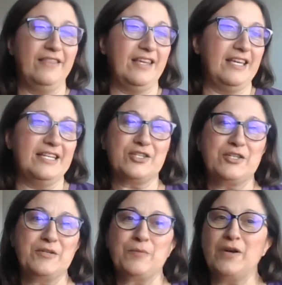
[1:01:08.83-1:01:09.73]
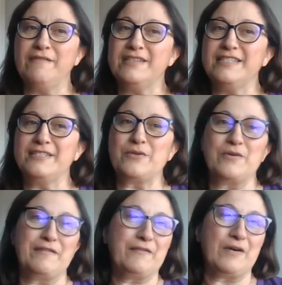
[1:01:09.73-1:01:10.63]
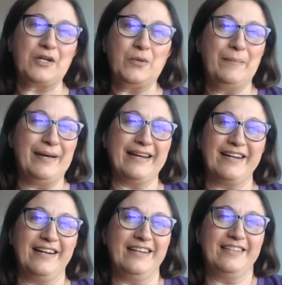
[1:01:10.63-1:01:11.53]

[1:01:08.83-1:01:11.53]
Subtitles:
the eastern provinces or for Quebec.